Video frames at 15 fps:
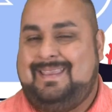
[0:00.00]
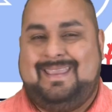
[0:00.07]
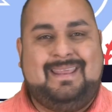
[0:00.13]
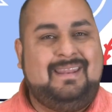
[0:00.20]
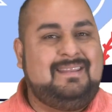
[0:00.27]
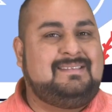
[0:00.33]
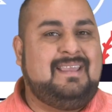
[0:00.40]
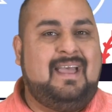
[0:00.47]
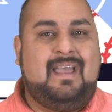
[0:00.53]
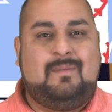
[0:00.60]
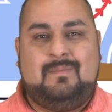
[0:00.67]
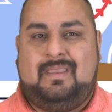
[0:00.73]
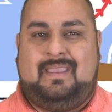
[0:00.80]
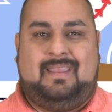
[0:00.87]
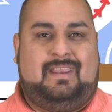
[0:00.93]

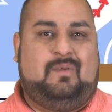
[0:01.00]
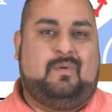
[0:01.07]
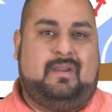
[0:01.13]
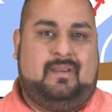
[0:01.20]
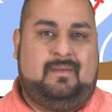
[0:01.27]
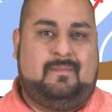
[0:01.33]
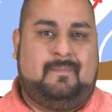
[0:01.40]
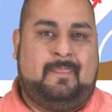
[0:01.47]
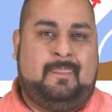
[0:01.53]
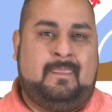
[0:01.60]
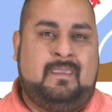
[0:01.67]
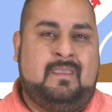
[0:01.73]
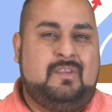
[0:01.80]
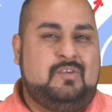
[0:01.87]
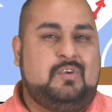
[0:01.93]
Anytime, anywhere.
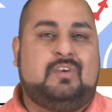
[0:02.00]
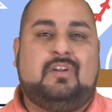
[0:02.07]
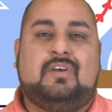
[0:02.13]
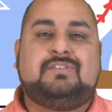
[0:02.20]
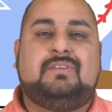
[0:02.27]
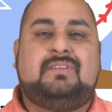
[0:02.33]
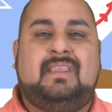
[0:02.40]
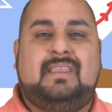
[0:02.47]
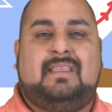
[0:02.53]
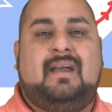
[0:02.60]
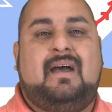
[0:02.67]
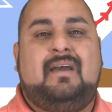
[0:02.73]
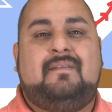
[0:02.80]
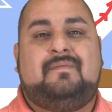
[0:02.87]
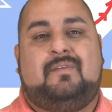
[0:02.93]
You can also thank
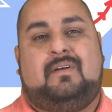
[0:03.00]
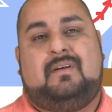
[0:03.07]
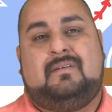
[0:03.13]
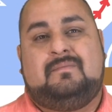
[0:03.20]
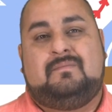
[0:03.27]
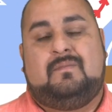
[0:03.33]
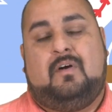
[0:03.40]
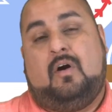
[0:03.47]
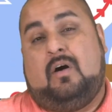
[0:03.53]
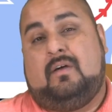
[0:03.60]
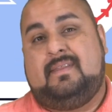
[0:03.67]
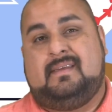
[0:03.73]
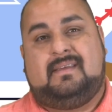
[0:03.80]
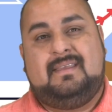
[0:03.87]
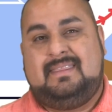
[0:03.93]
God for all
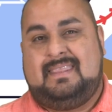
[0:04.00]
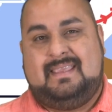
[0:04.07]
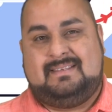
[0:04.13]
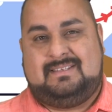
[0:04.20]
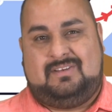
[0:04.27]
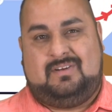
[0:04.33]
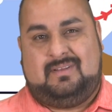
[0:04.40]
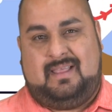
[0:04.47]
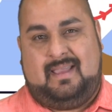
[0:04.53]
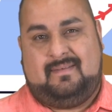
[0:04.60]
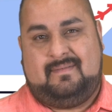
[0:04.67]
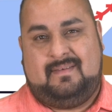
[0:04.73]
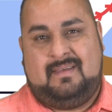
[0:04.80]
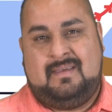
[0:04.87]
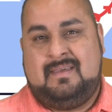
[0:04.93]
the good things in your life,
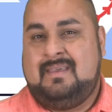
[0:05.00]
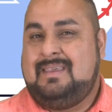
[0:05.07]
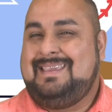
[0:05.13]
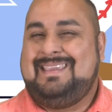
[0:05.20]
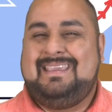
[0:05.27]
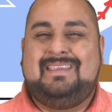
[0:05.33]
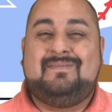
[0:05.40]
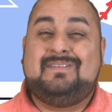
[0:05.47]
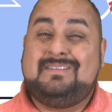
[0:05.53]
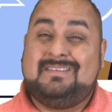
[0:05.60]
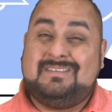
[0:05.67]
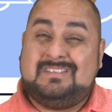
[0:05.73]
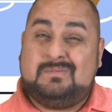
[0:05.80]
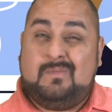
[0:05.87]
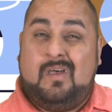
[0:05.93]
even the
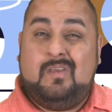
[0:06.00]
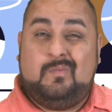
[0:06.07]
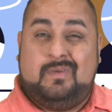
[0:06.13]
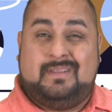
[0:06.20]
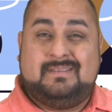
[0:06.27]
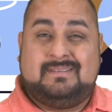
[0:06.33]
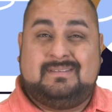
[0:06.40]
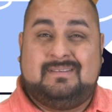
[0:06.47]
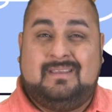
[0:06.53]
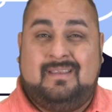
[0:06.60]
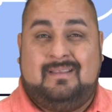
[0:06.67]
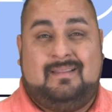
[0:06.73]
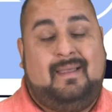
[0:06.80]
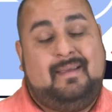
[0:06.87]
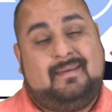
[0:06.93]
small ones,
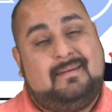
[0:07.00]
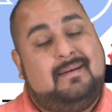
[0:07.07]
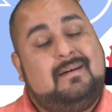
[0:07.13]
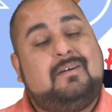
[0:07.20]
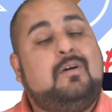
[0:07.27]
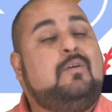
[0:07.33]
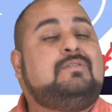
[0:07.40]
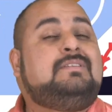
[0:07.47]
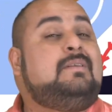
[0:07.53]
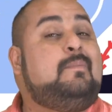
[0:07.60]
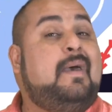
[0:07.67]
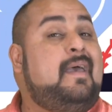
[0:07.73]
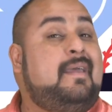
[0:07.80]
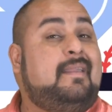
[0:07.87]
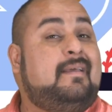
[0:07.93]
like a cozy
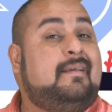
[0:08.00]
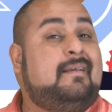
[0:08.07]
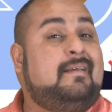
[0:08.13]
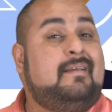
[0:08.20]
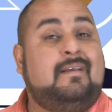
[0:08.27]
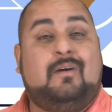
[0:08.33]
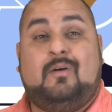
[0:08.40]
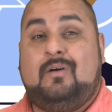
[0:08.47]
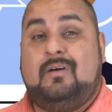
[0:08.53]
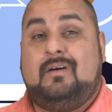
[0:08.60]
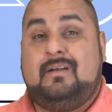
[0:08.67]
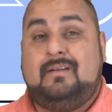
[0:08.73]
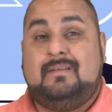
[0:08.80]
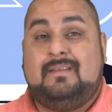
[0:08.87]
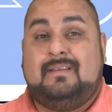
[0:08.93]
bed, or